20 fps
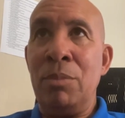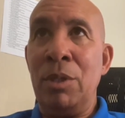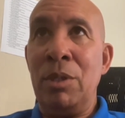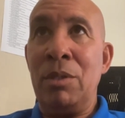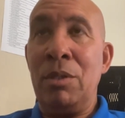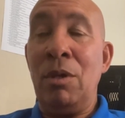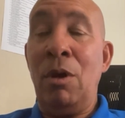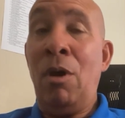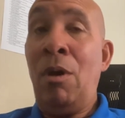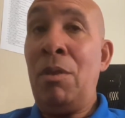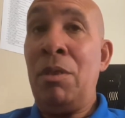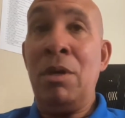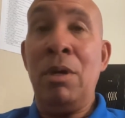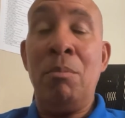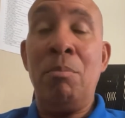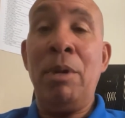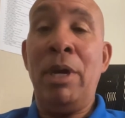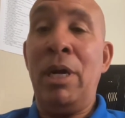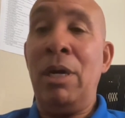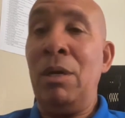But all the
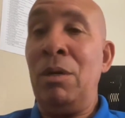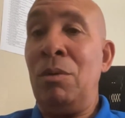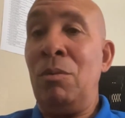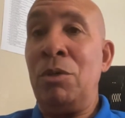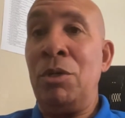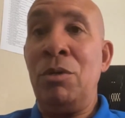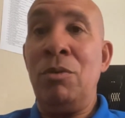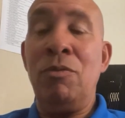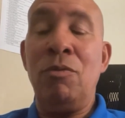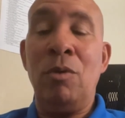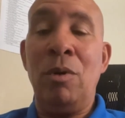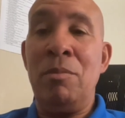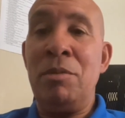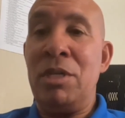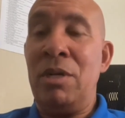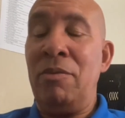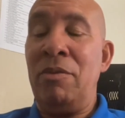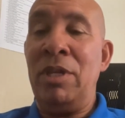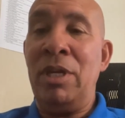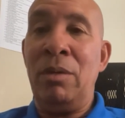apparel, uniforms,
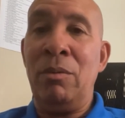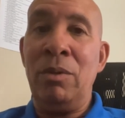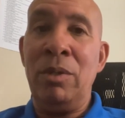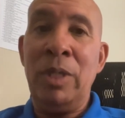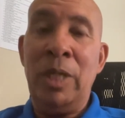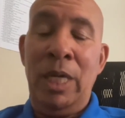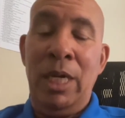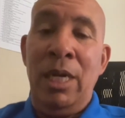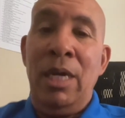everything were